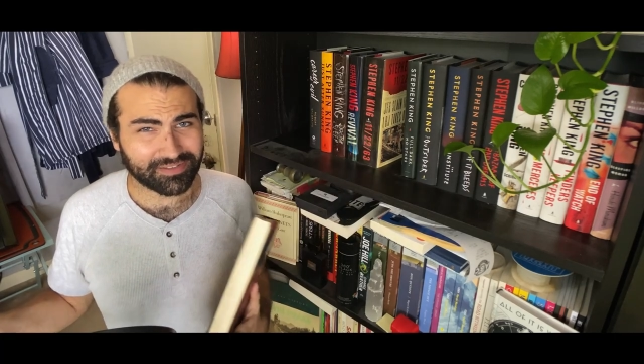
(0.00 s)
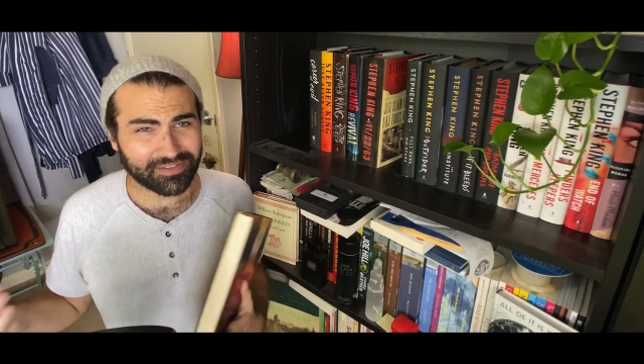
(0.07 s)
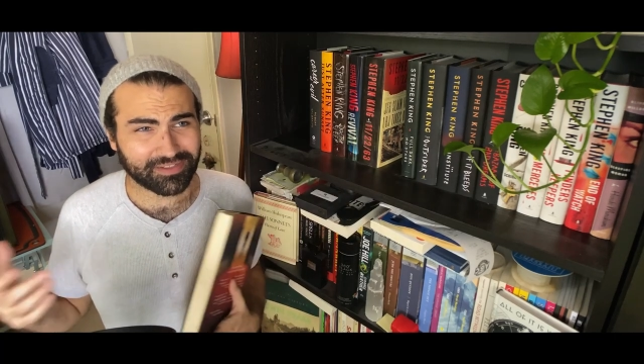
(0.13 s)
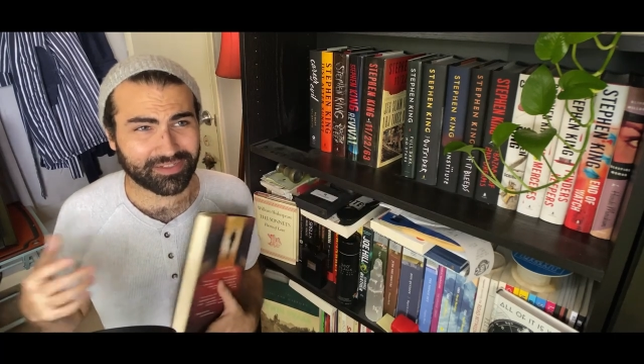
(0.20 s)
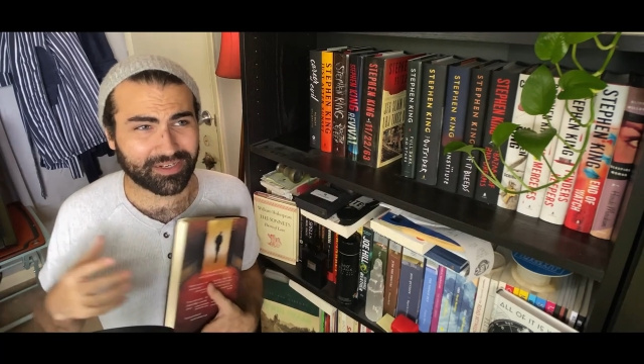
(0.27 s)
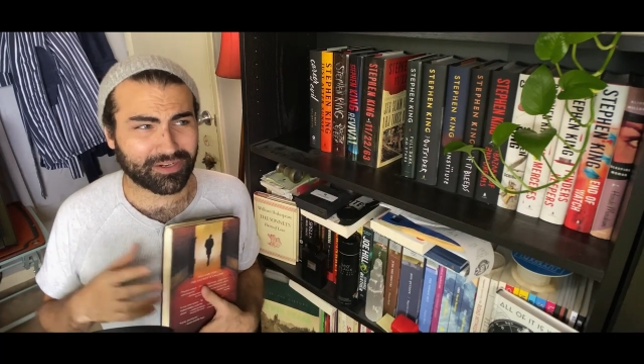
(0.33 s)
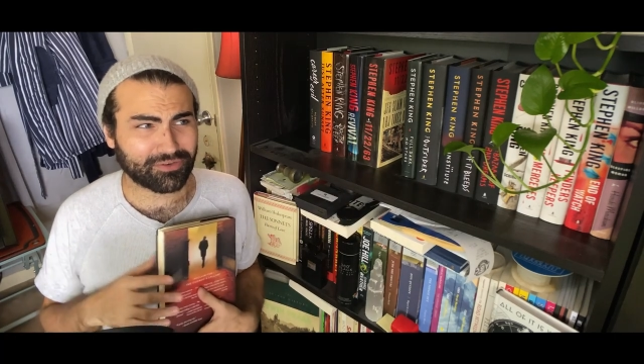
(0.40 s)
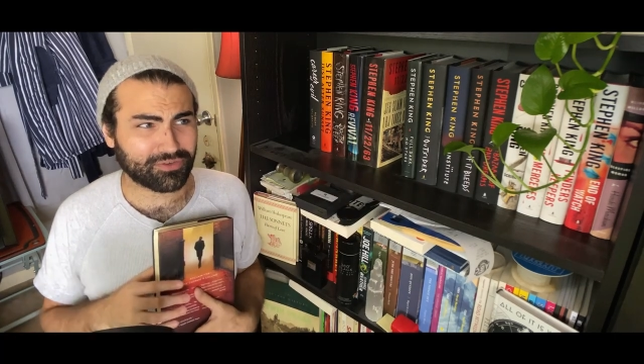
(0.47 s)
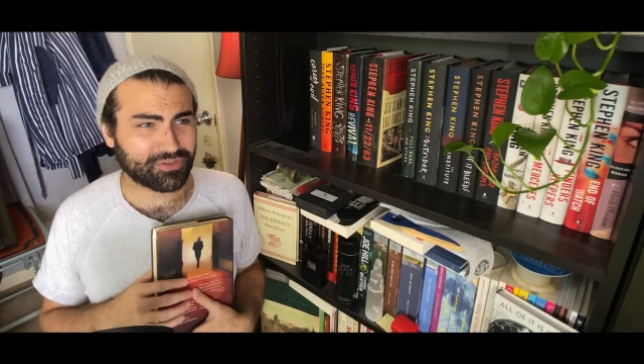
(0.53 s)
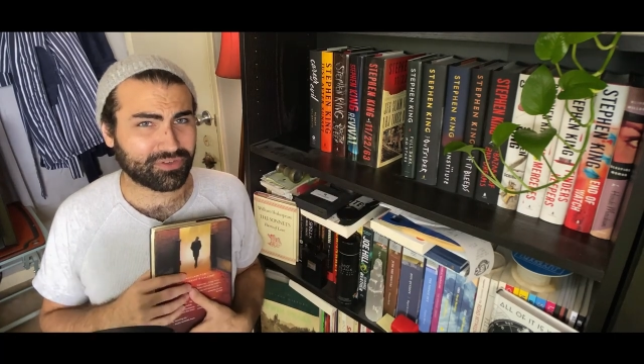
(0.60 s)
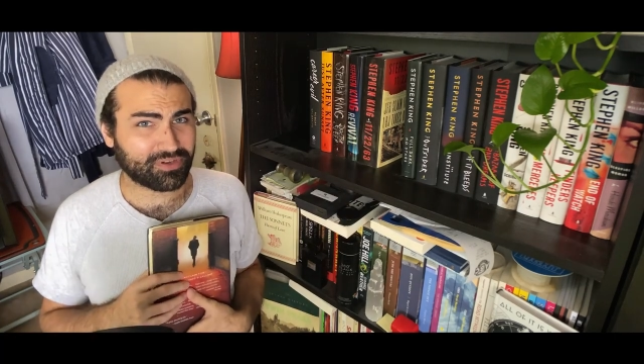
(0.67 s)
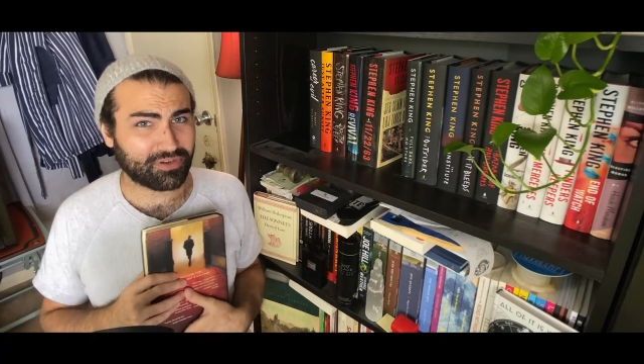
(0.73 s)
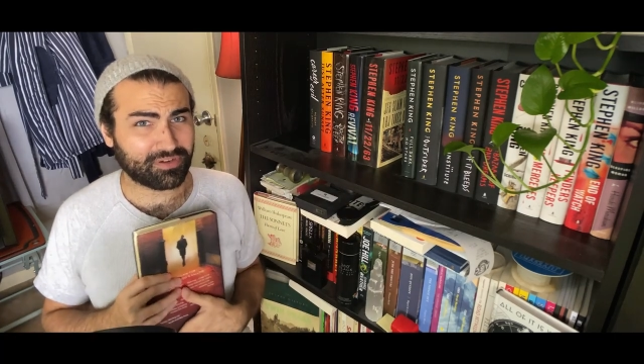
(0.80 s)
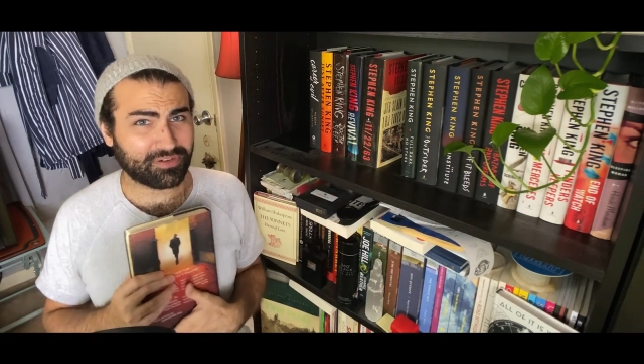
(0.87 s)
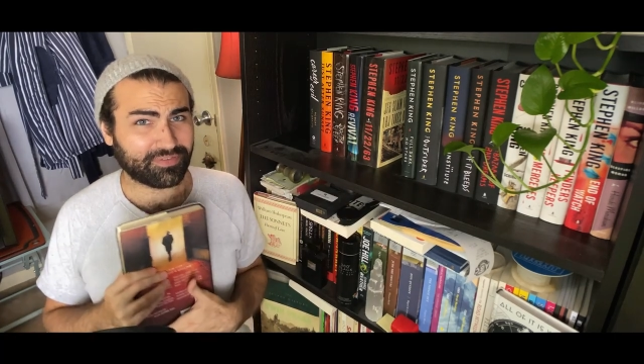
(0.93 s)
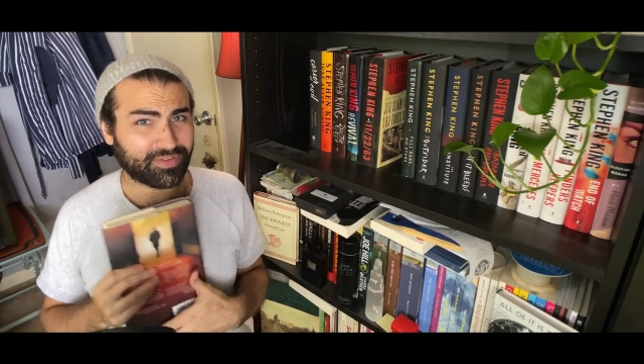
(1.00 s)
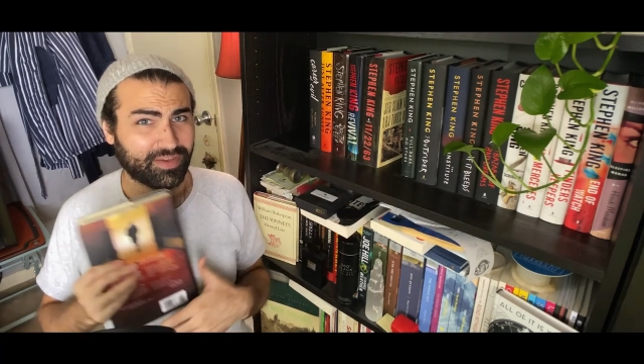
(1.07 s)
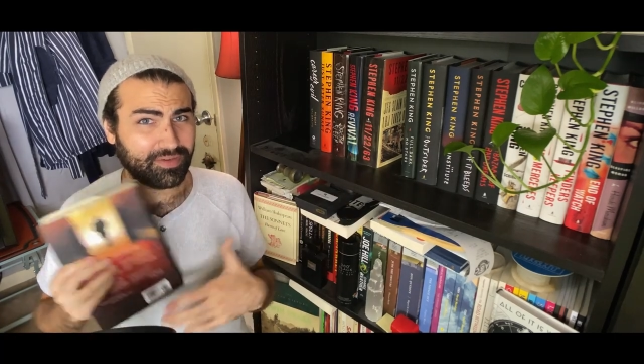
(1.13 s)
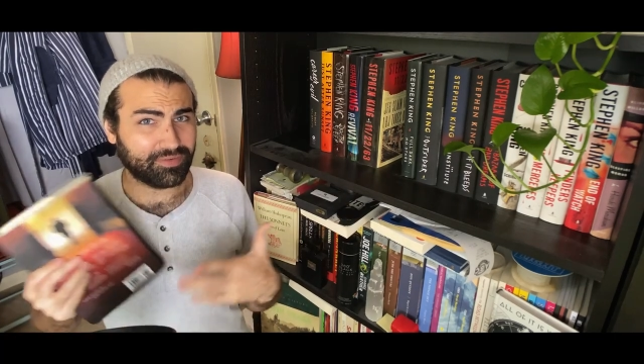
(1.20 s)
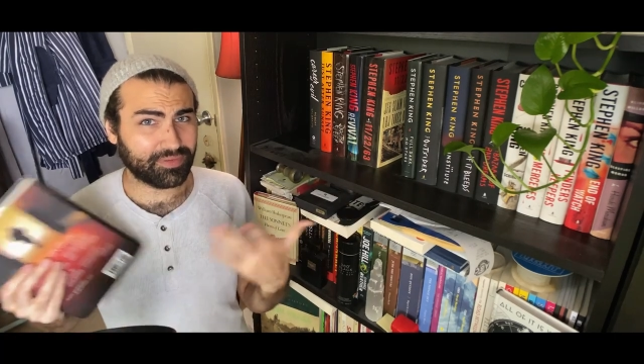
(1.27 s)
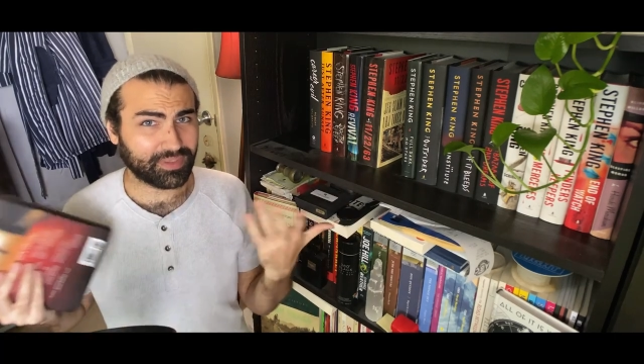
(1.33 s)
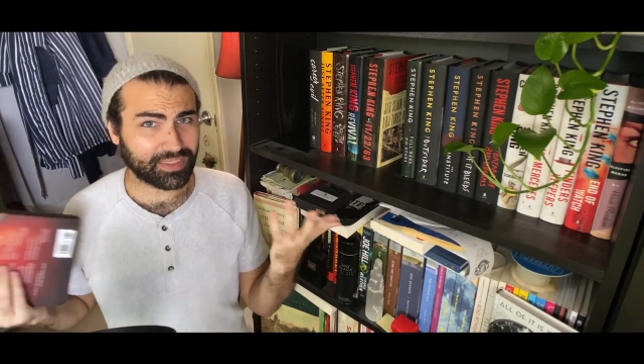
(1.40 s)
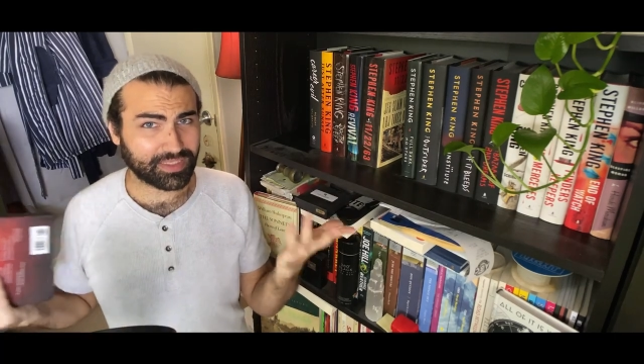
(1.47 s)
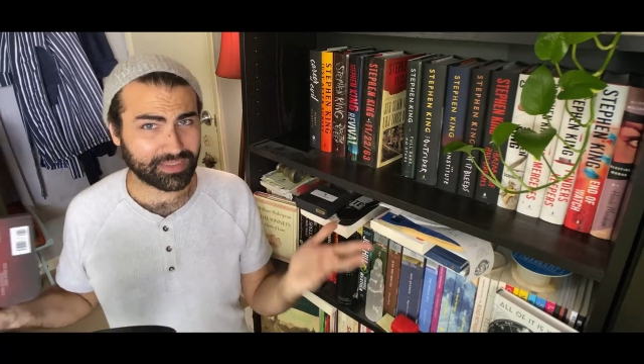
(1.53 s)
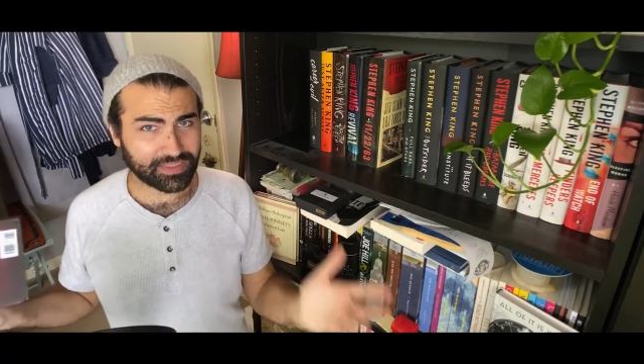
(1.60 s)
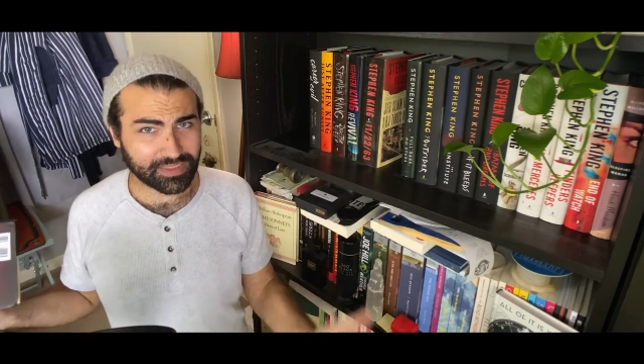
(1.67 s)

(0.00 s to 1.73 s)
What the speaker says: I don't know if I will at